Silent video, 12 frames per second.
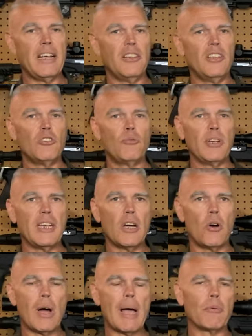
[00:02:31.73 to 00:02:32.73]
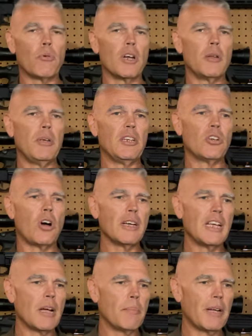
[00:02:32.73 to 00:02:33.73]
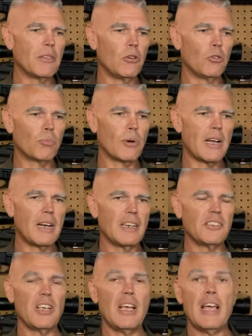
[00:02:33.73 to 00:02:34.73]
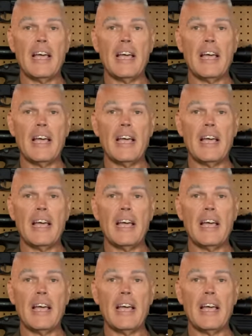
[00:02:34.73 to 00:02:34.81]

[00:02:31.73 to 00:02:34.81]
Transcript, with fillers: In this video, I'm going to be talking about those products